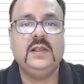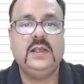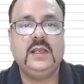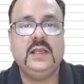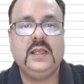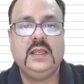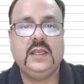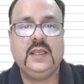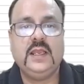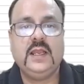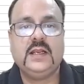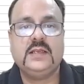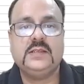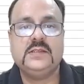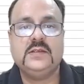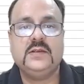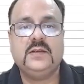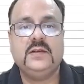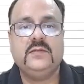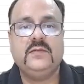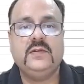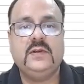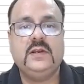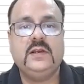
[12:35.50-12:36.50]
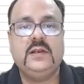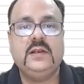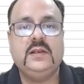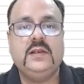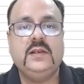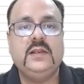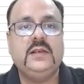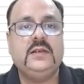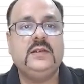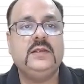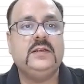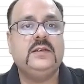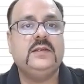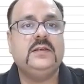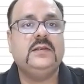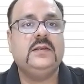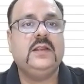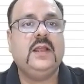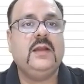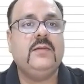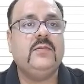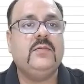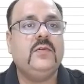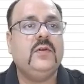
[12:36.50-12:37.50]
Excel will delete it.
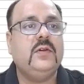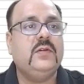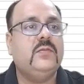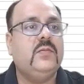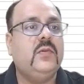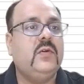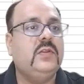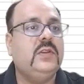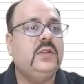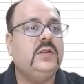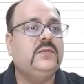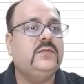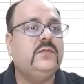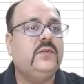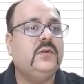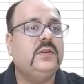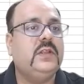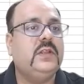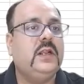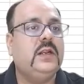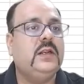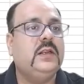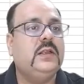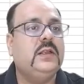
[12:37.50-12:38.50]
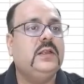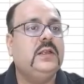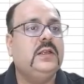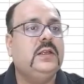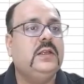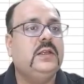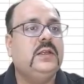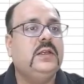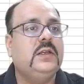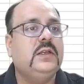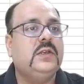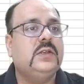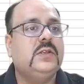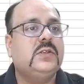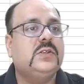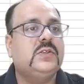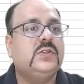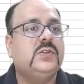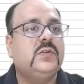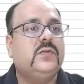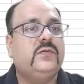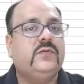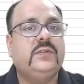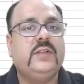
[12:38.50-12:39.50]
I'm not bothered for that. So
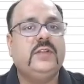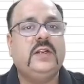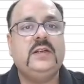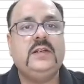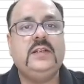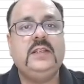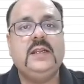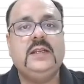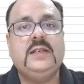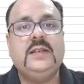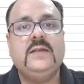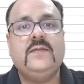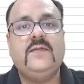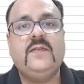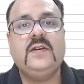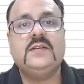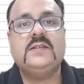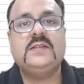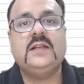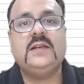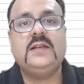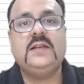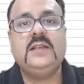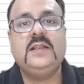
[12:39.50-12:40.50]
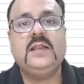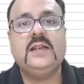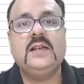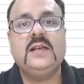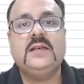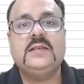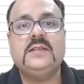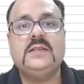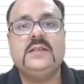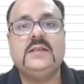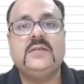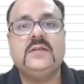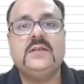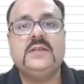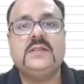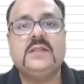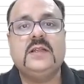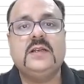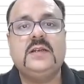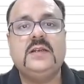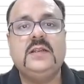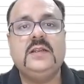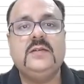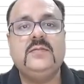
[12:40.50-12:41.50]
38, if it is 38, let's say it is
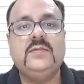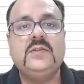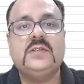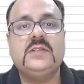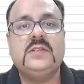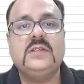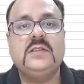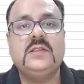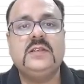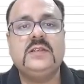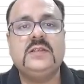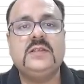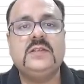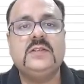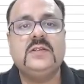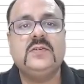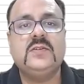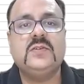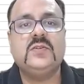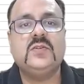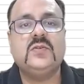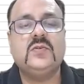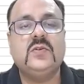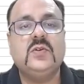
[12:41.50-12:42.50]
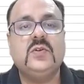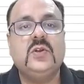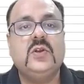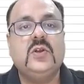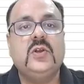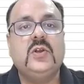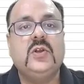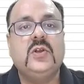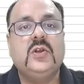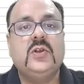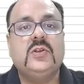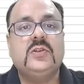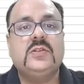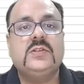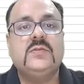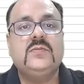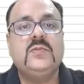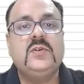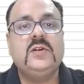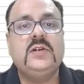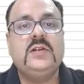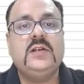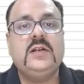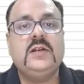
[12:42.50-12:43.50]
38, means in this season, so
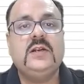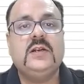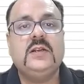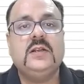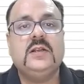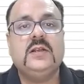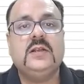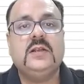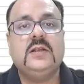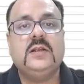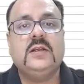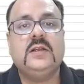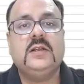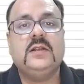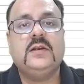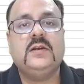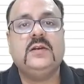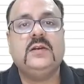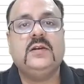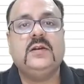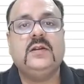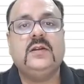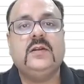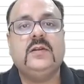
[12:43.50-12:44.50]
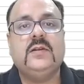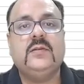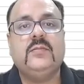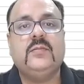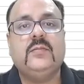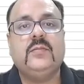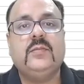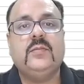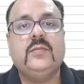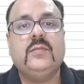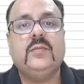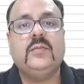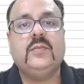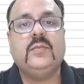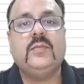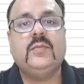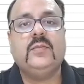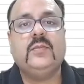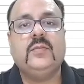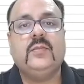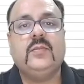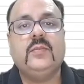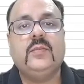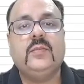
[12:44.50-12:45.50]
simulated
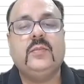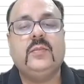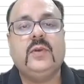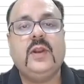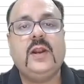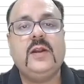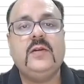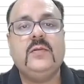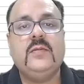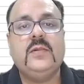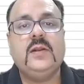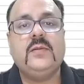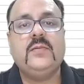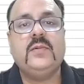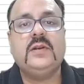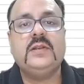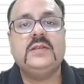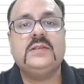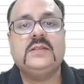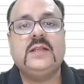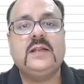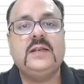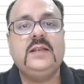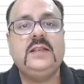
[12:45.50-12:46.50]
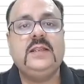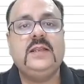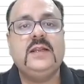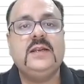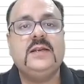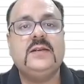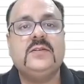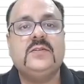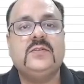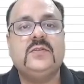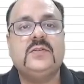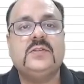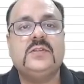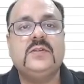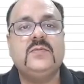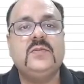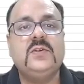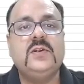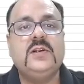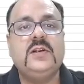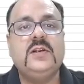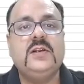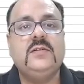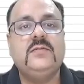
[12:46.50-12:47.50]
random number is 38, so
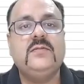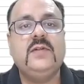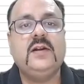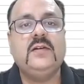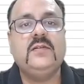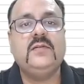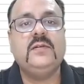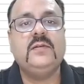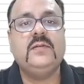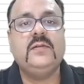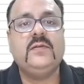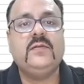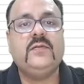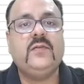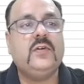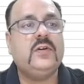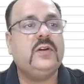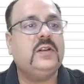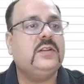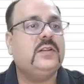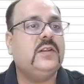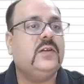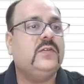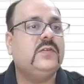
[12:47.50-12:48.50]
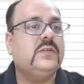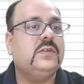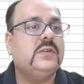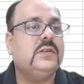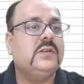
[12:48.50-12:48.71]
simulated demand will be 40,000.